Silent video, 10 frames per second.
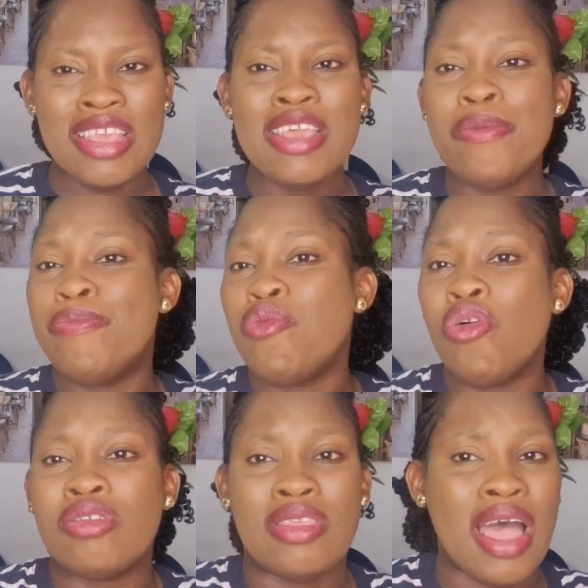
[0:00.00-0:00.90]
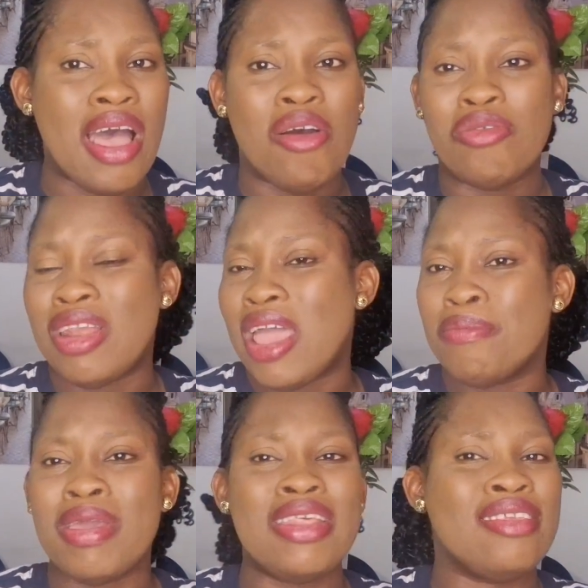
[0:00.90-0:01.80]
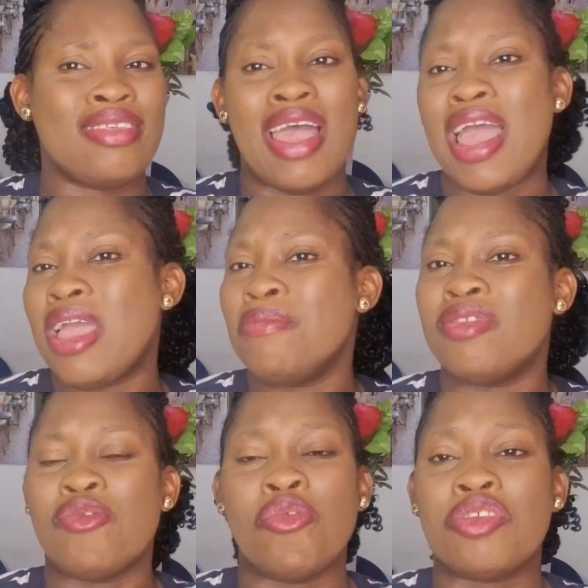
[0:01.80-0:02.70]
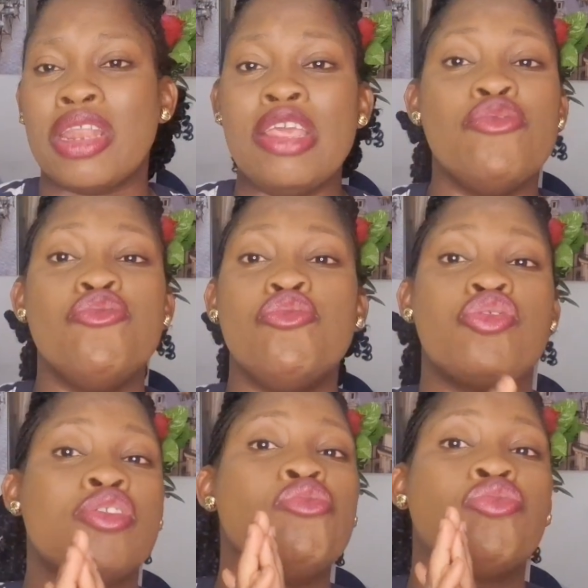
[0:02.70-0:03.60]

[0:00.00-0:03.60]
broke down many times. He would still